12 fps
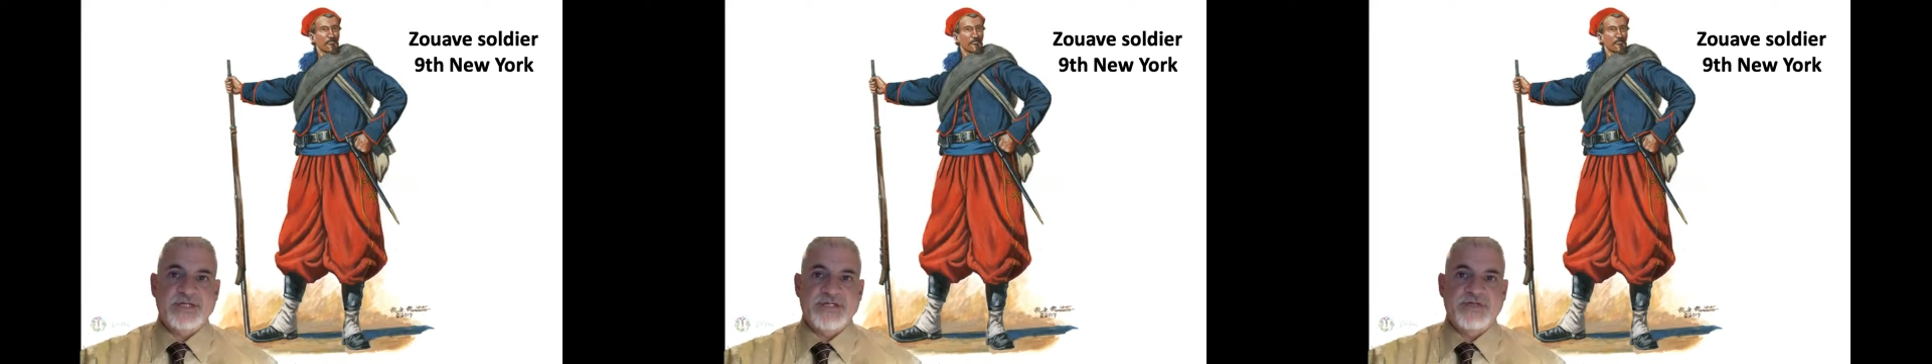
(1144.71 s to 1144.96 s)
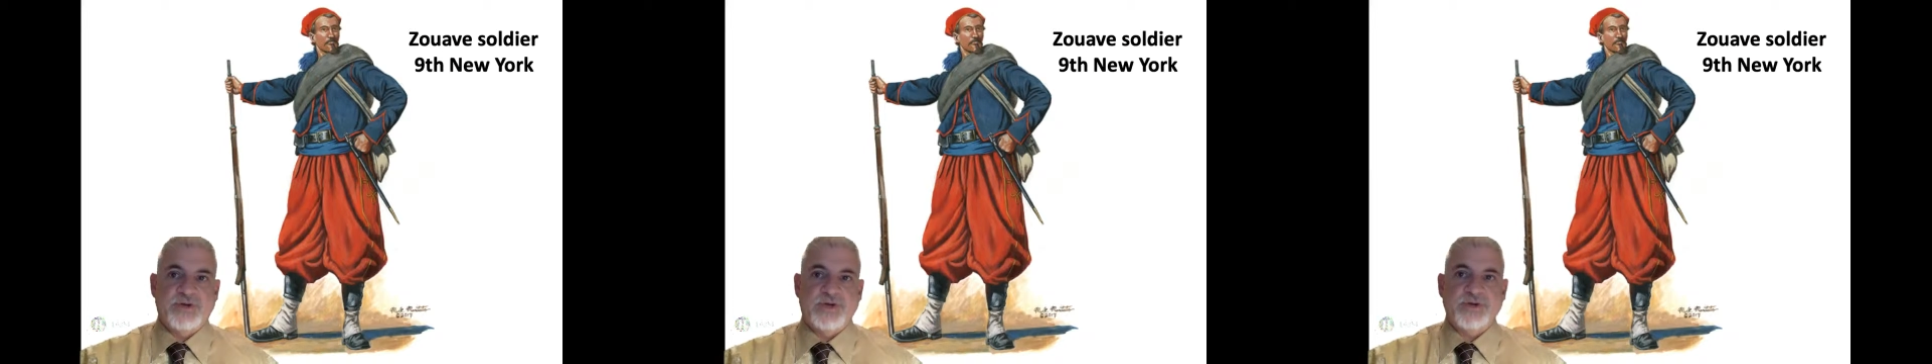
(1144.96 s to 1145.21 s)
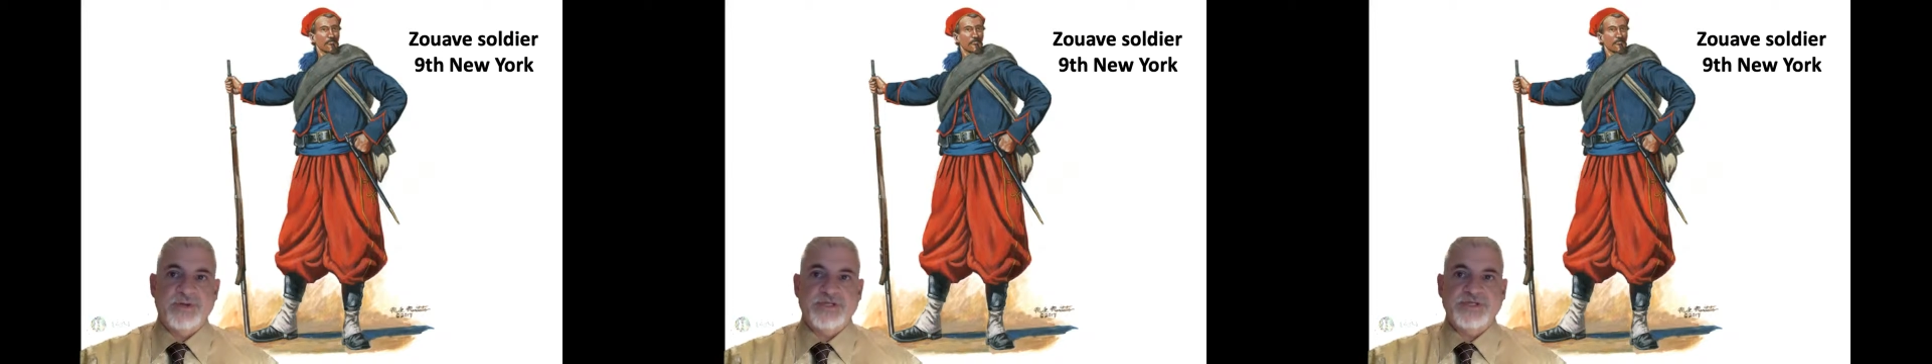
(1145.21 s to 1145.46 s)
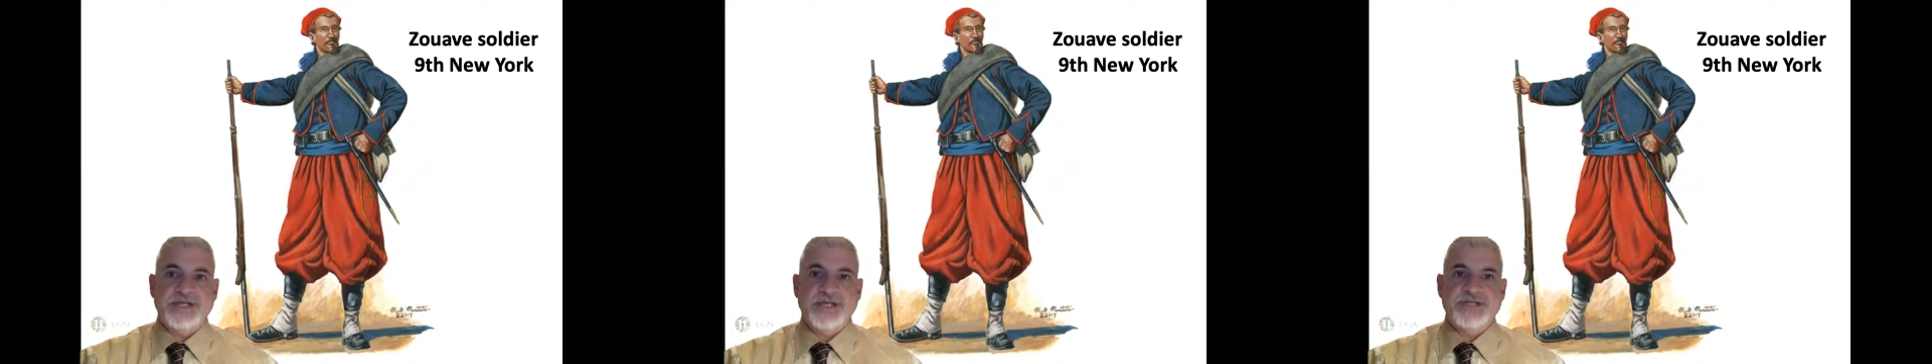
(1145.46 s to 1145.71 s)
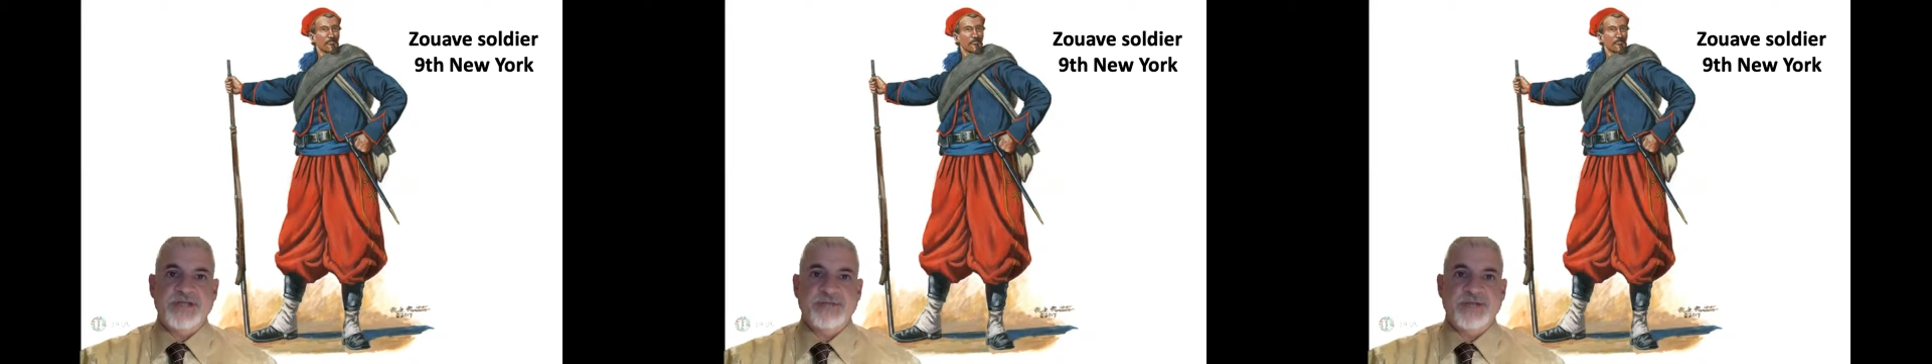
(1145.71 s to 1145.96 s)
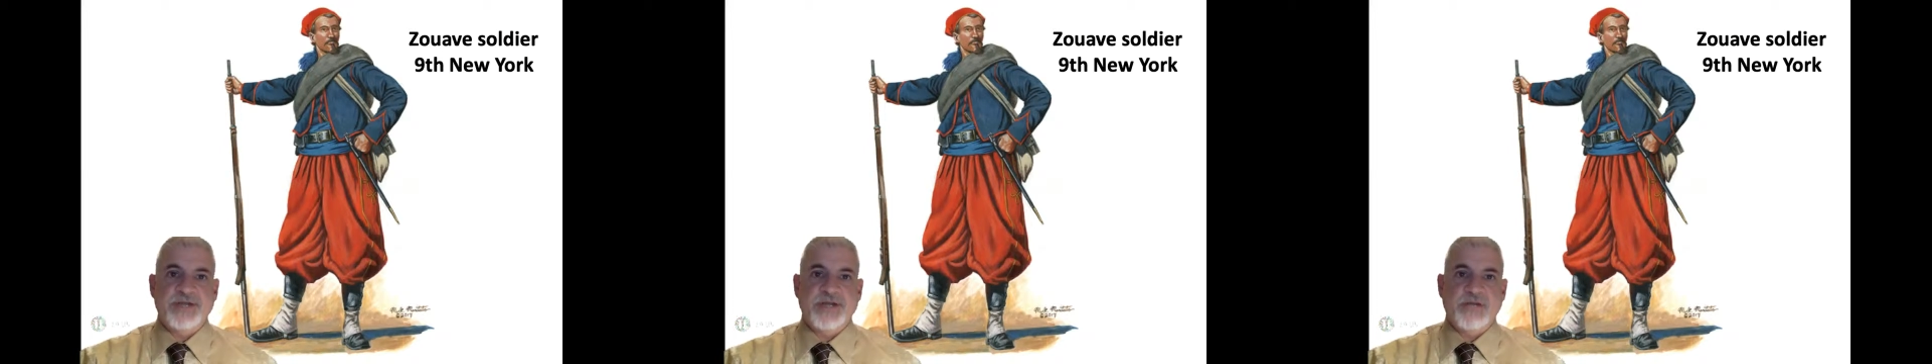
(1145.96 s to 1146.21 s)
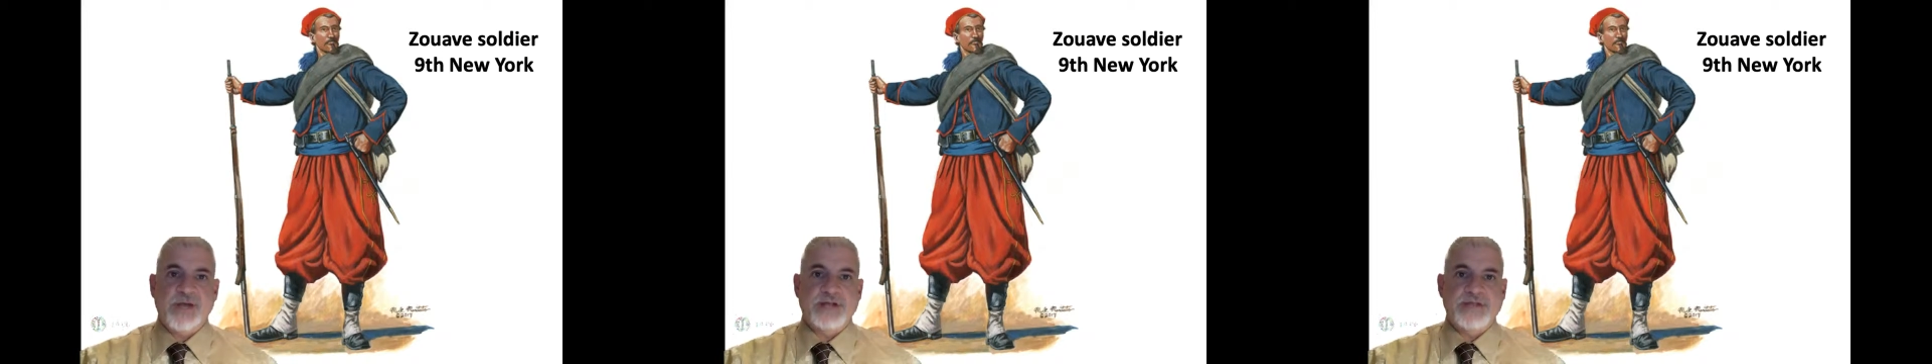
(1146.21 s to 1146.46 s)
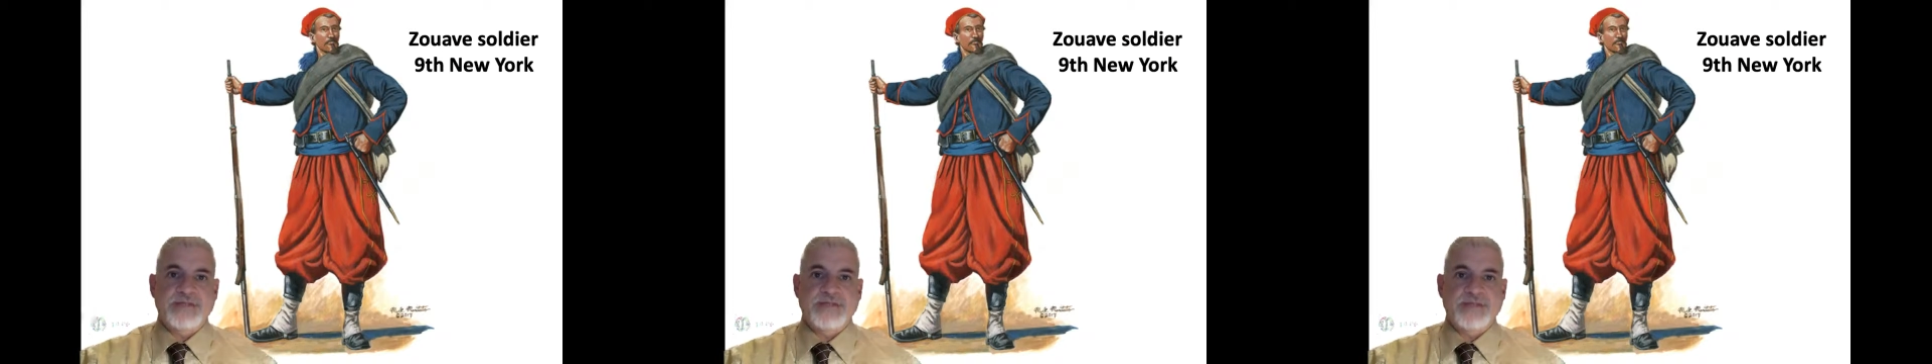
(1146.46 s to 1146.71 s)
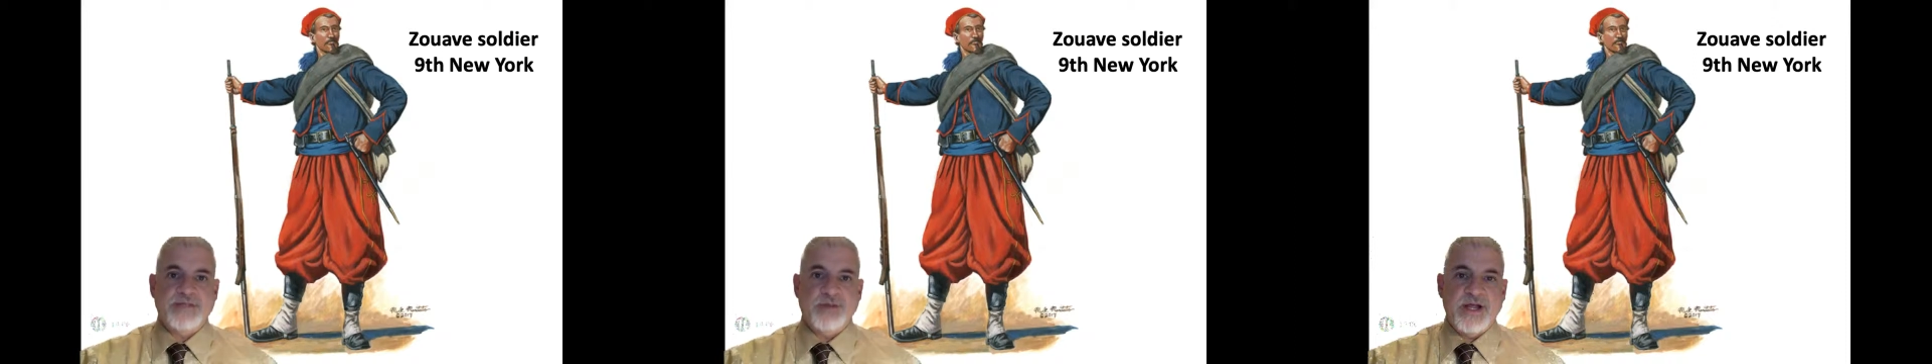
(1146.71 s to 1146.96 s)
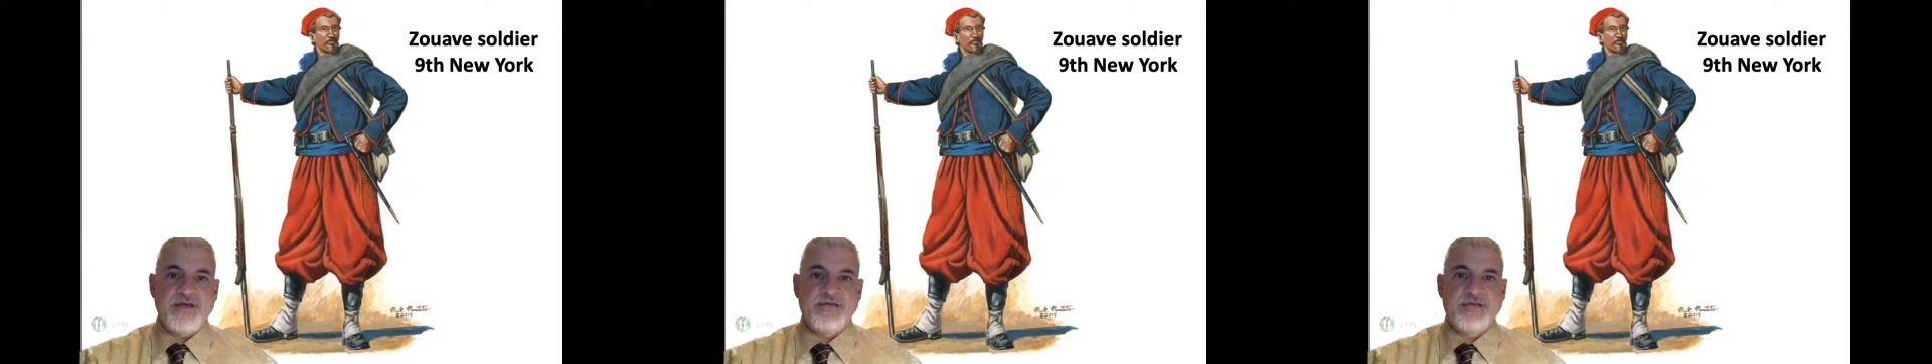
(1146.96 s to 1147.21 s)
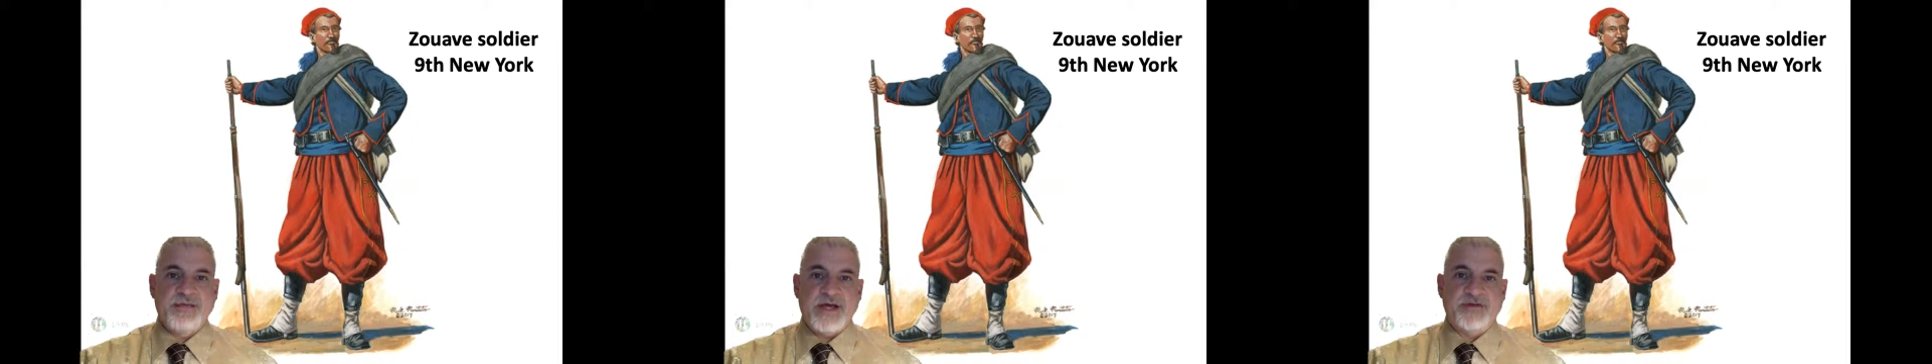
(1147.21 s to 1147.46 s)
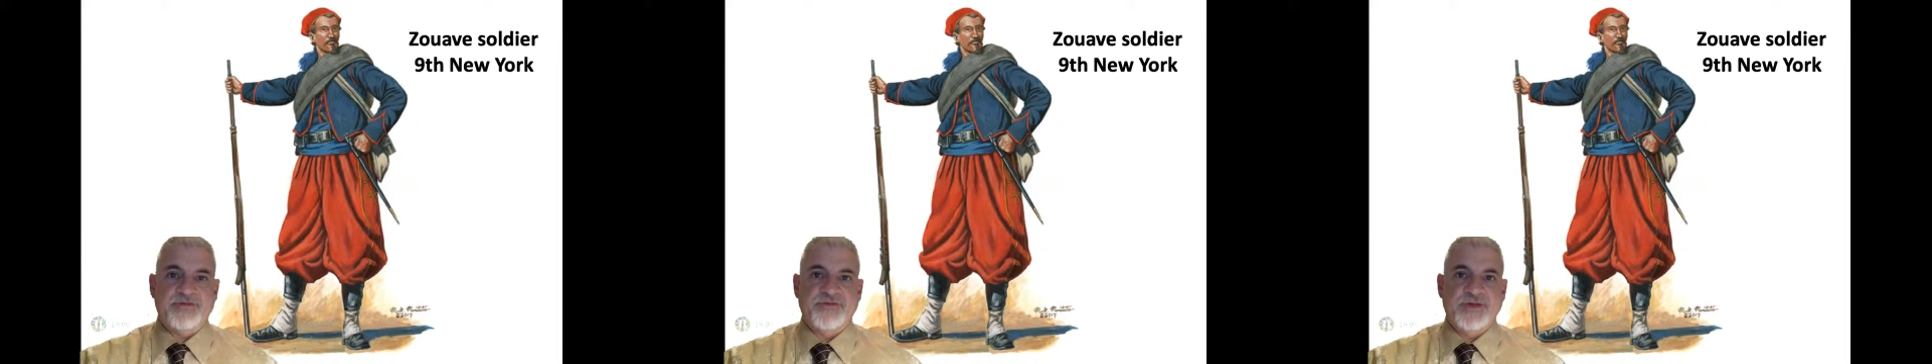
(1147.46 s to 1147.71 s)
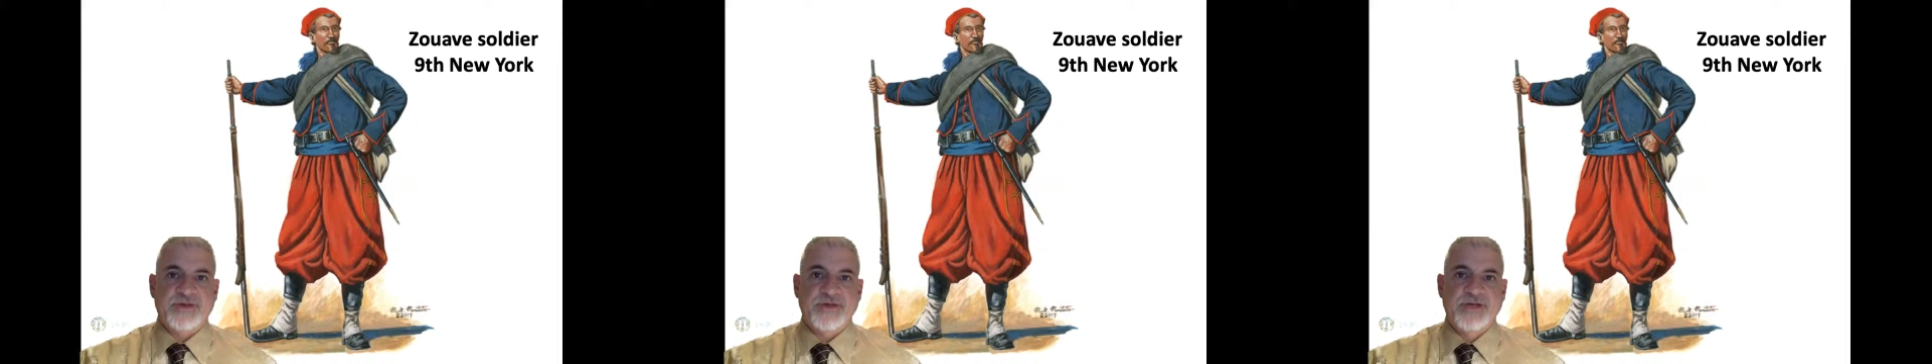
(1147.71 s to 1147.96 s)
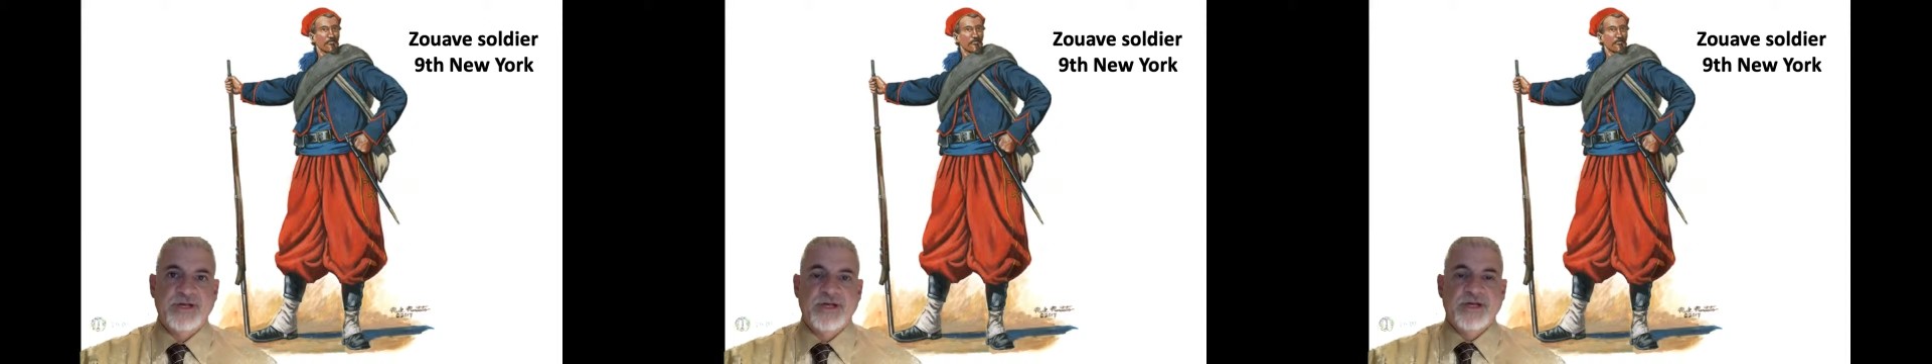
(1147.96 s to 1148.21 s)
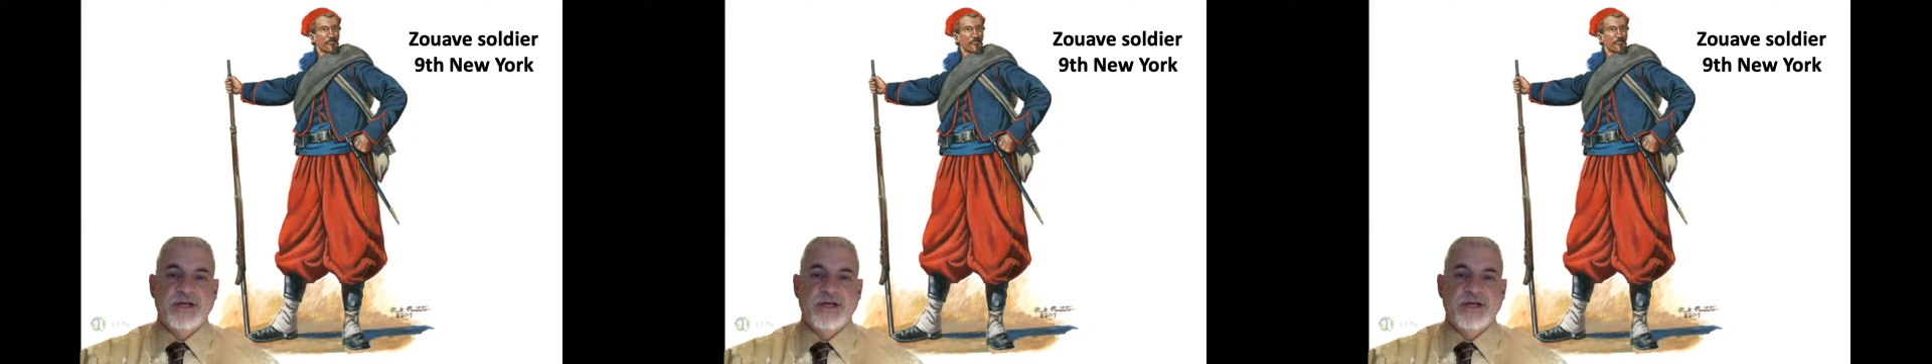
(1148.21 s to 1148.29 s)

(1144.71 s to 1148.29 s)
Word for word: enjoyed a reputation of being recklessly brave on the battlefield,